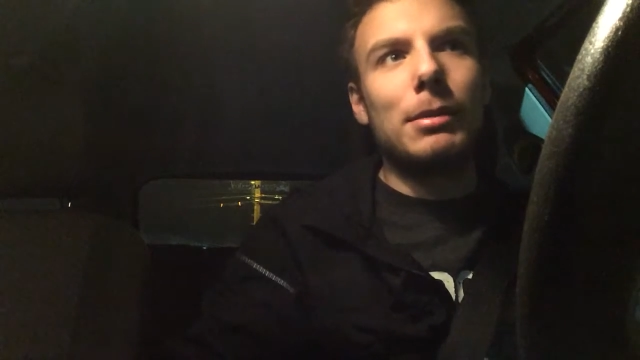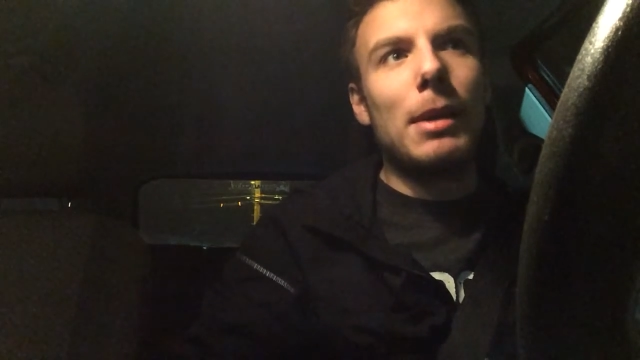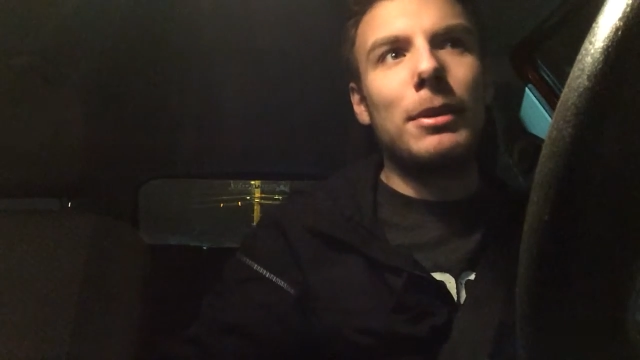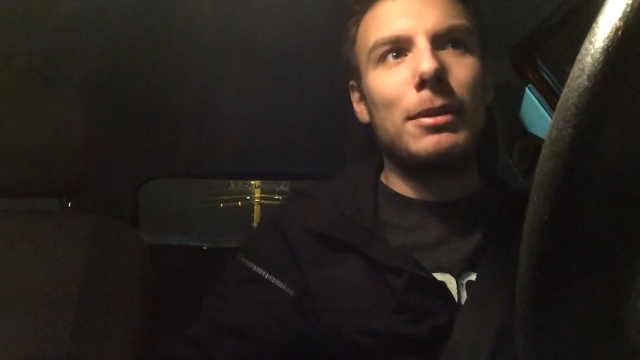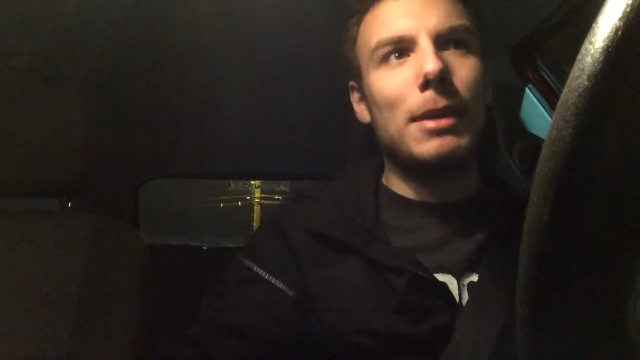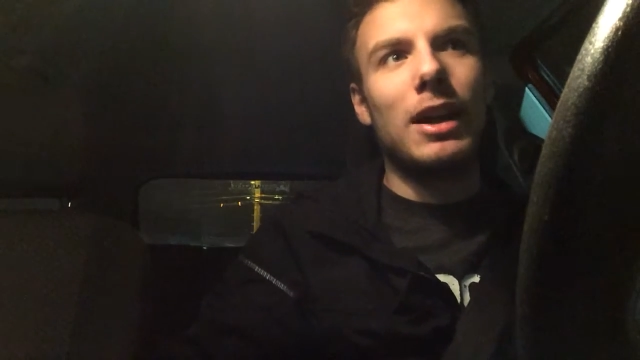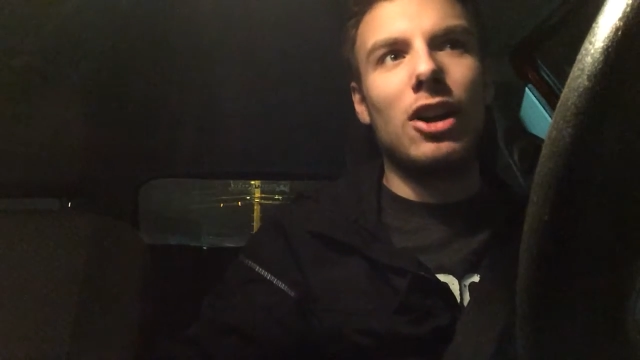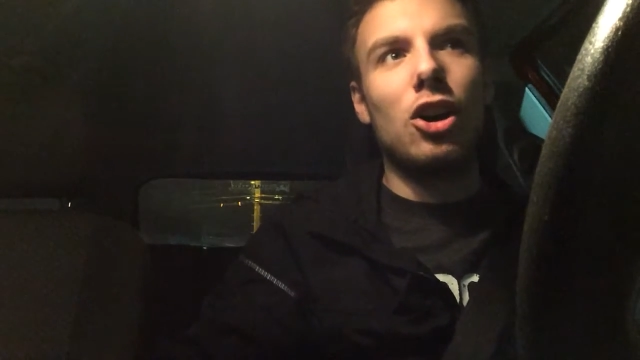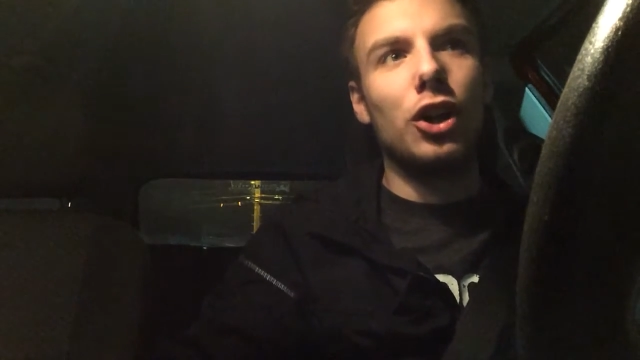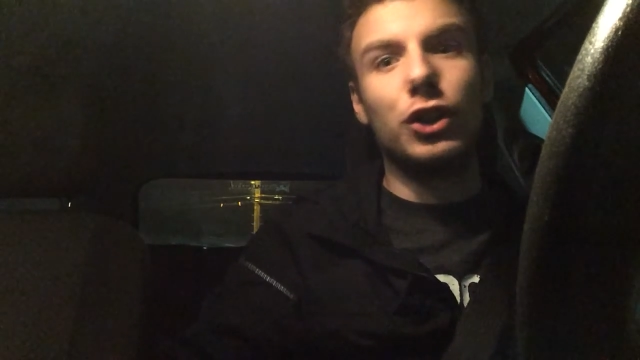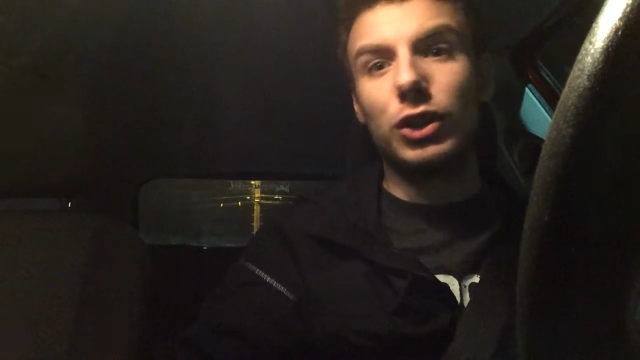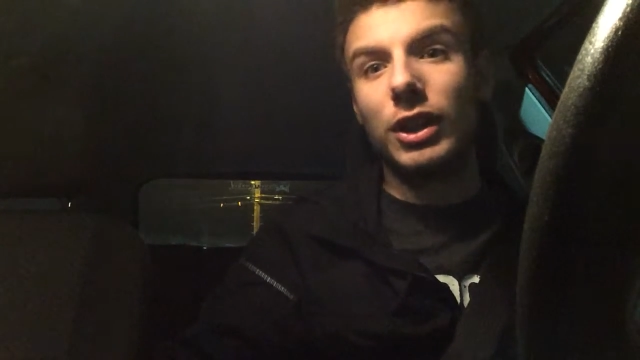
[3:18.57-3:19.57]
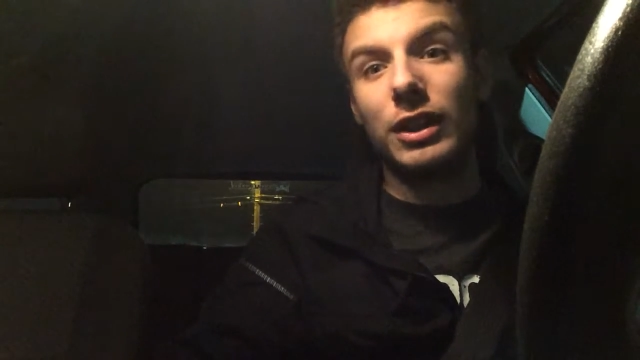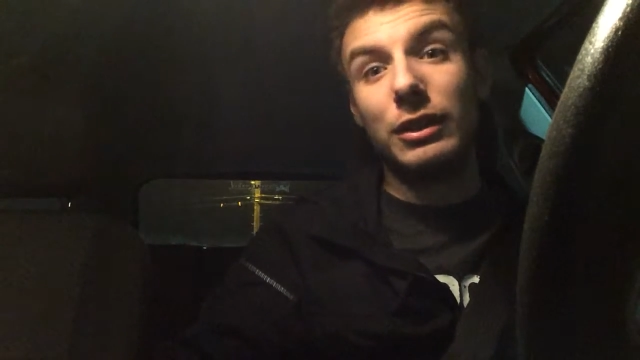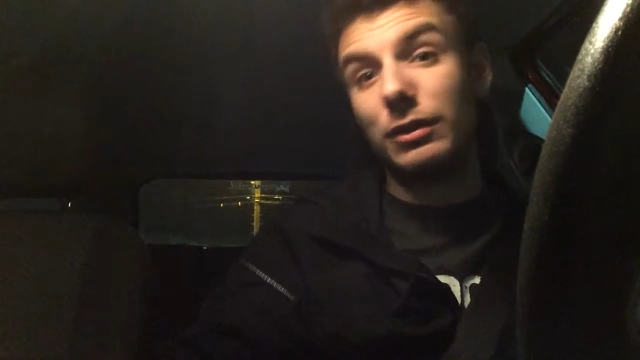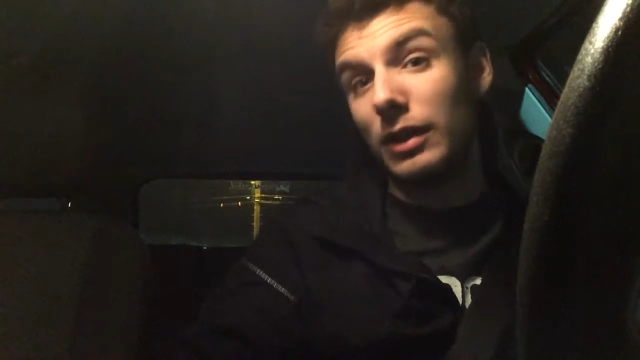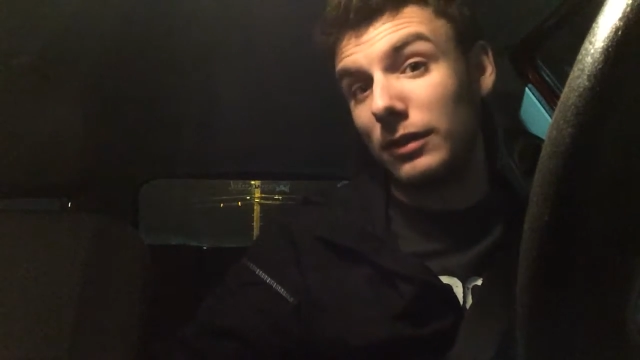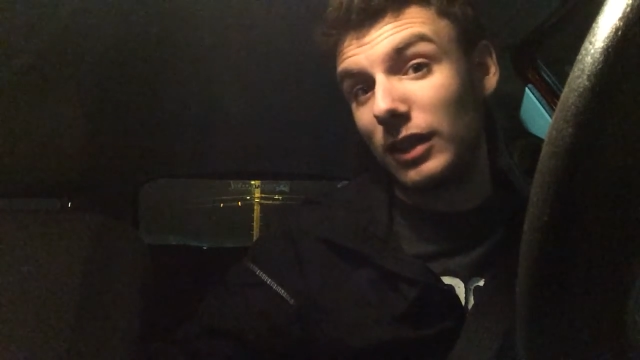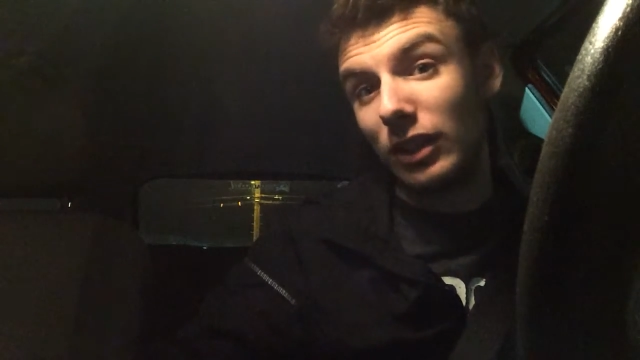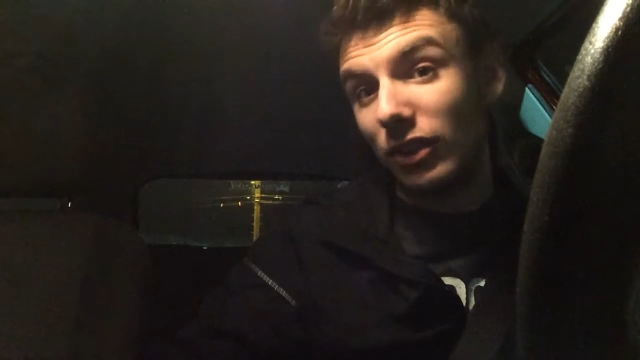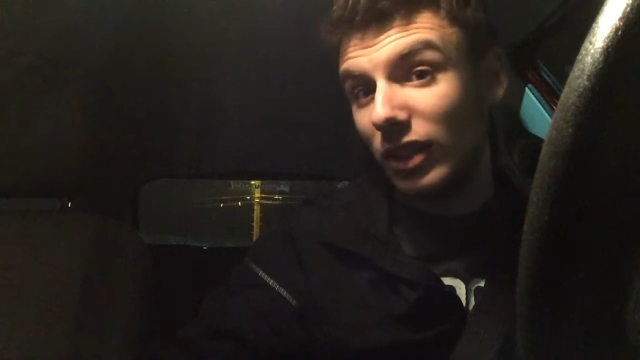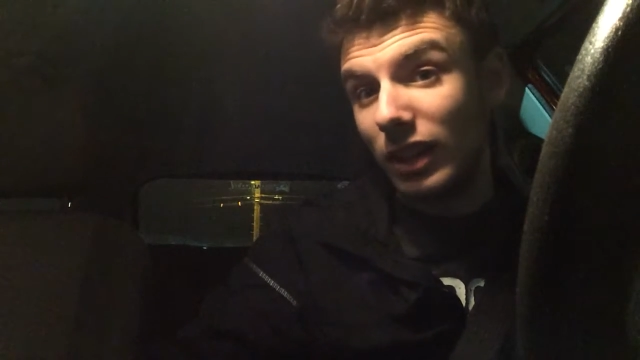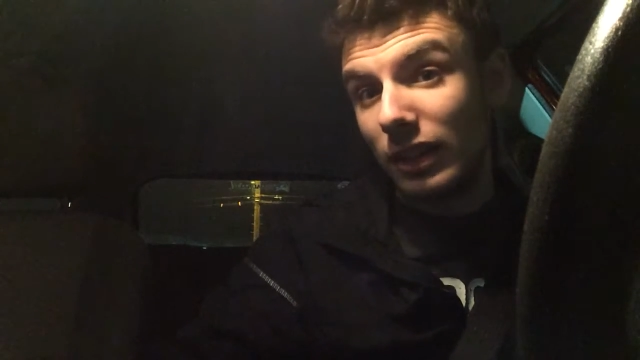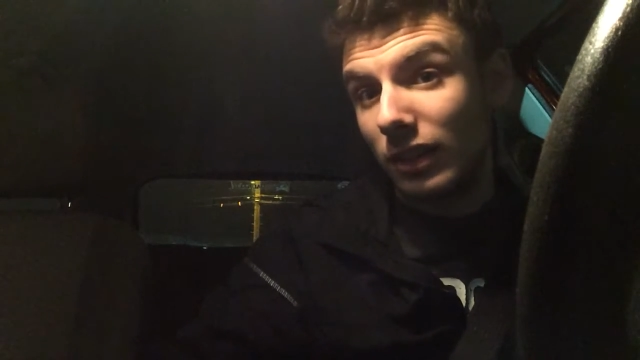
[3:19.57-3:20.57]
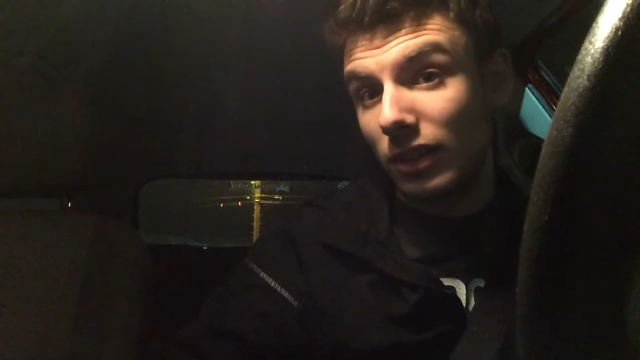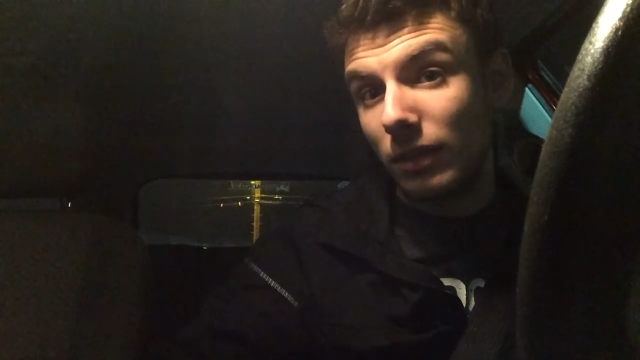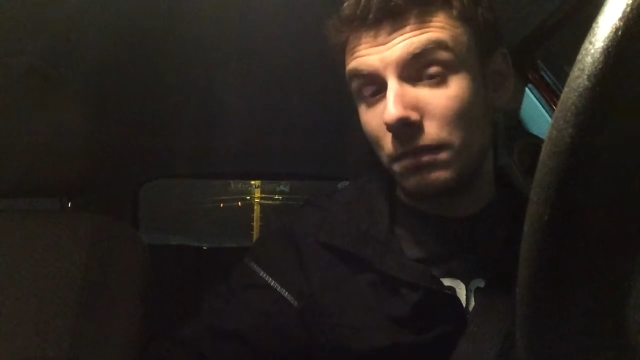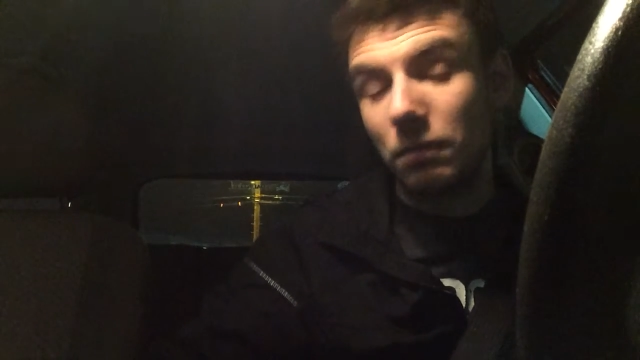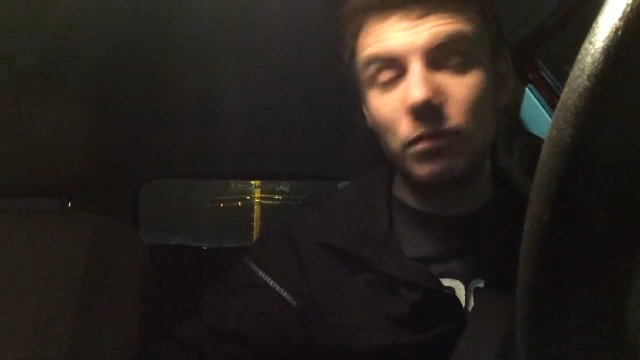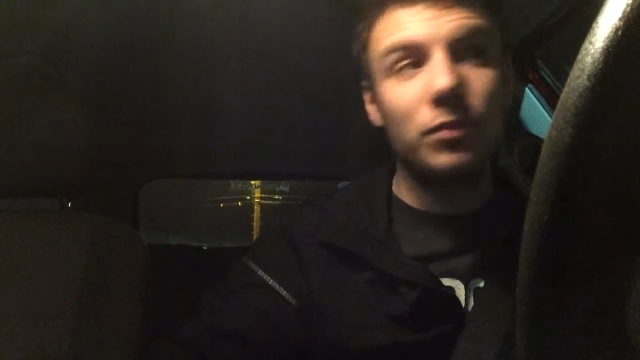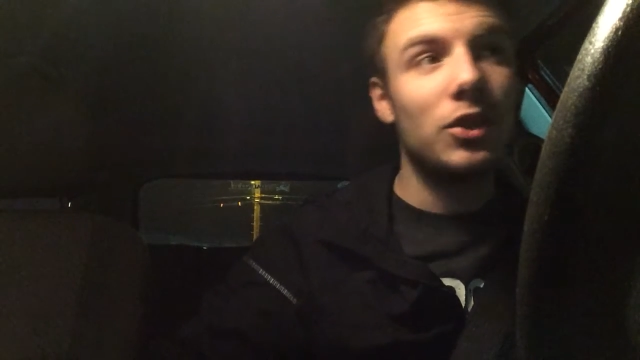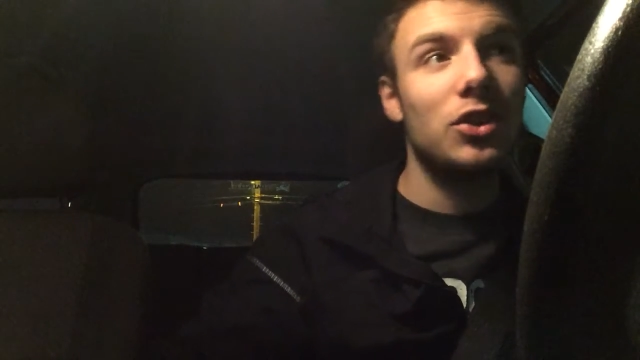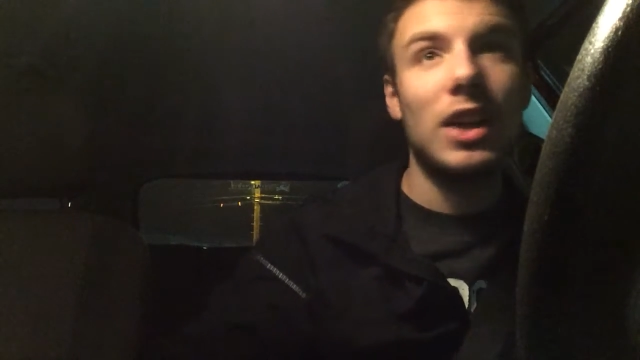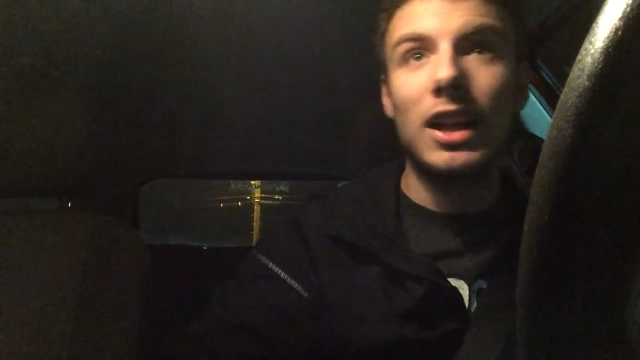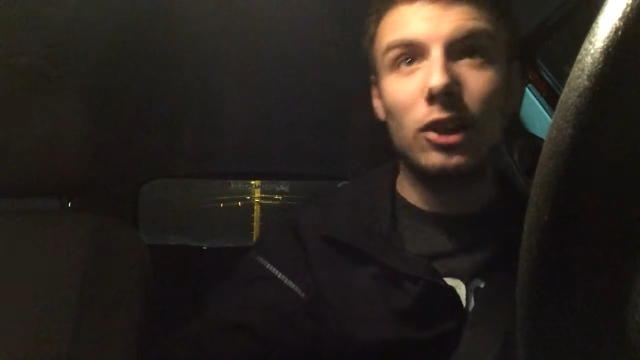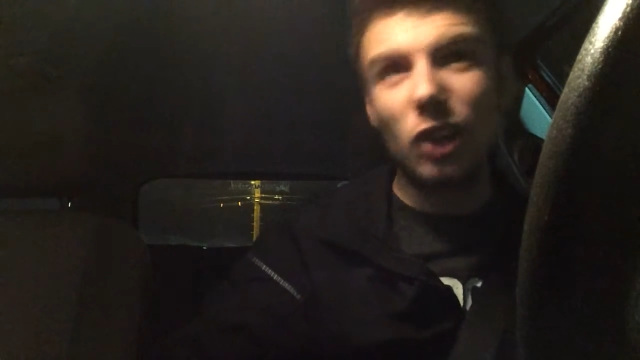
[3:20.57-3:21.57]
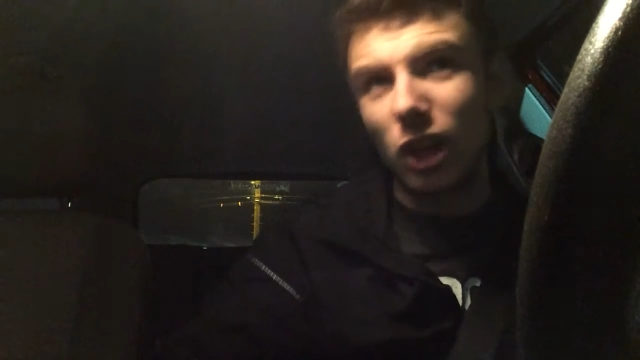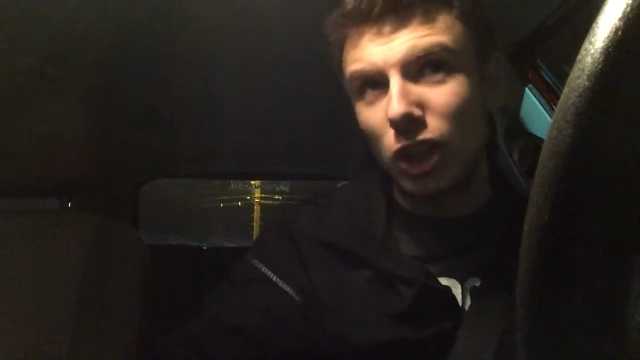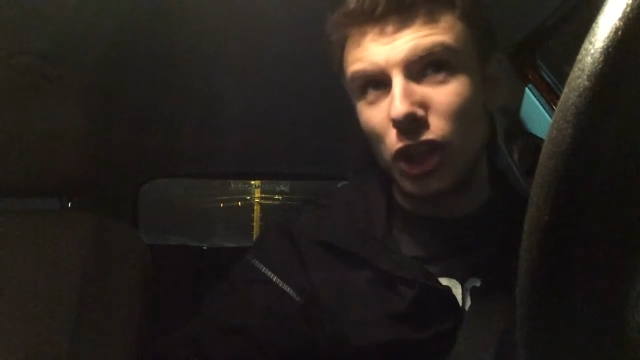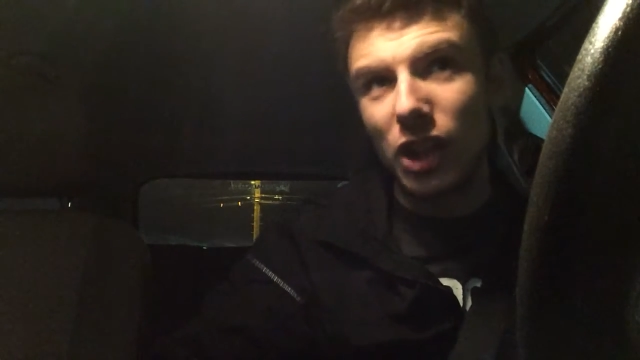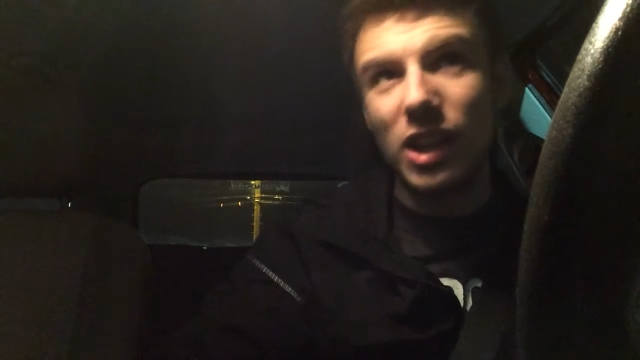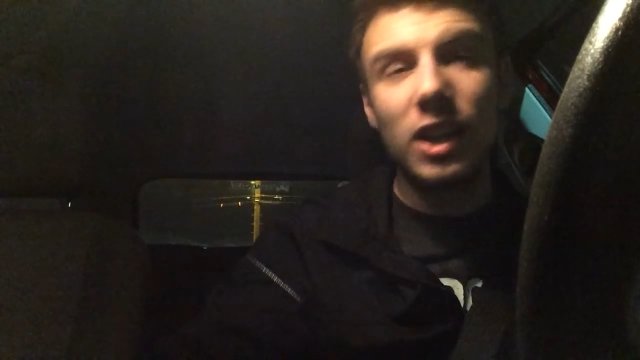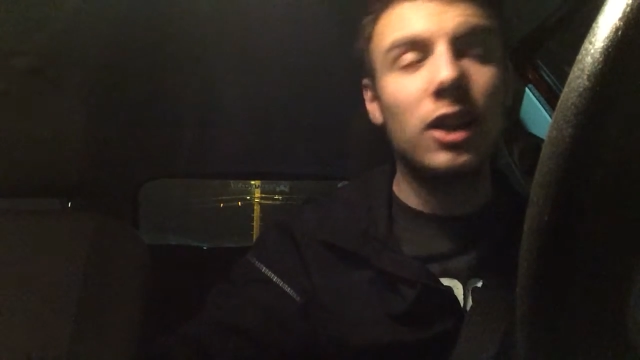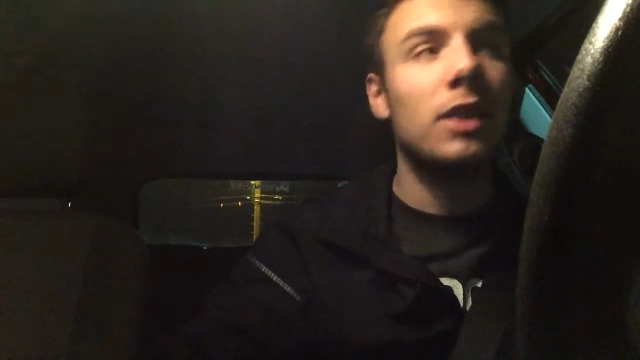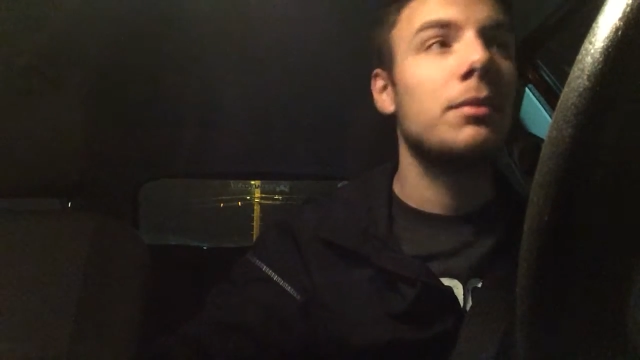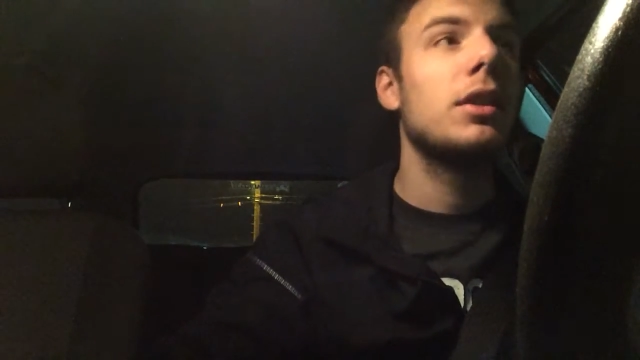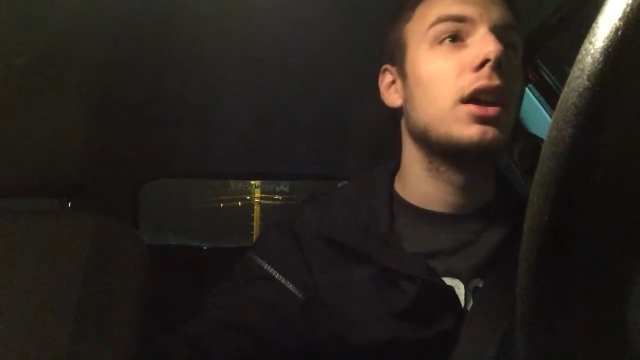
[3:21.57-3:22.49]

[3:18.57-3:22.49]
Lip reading: maybe about 150 seats. It's not a large theater.